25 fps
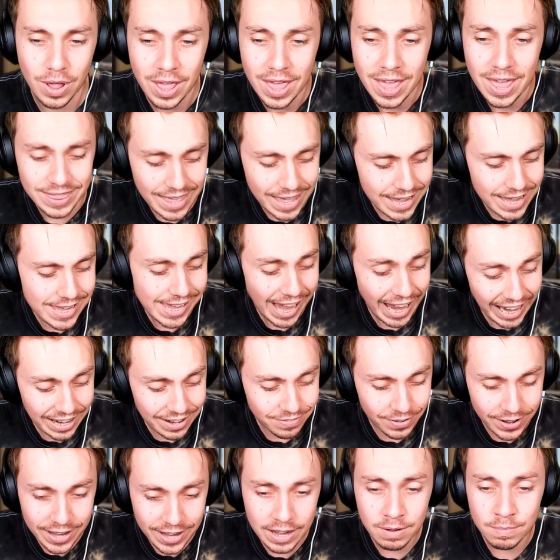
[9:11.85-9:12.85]
They gave
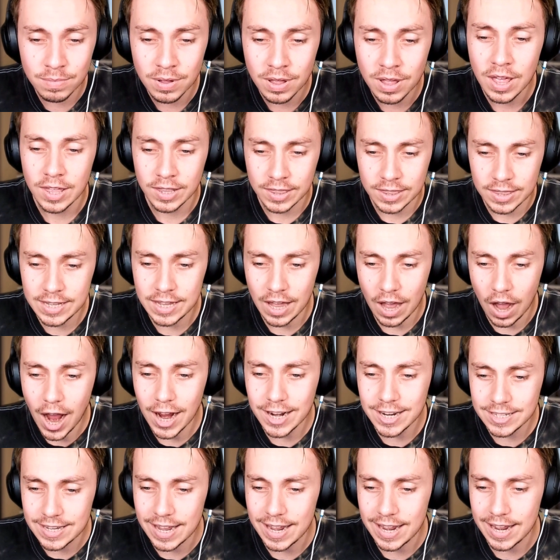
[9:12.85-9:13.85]
him the
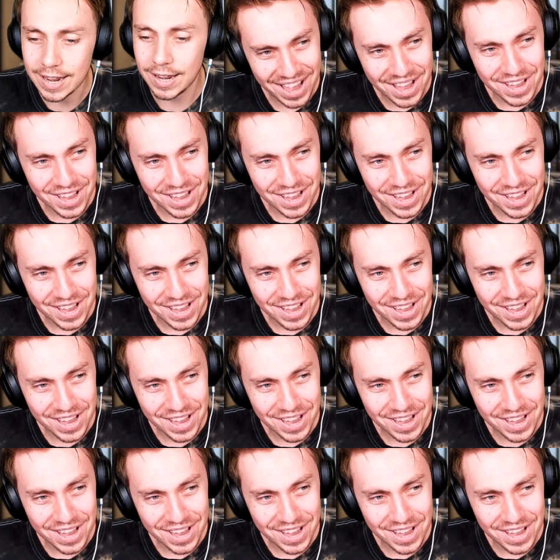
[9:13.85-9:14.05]
idea.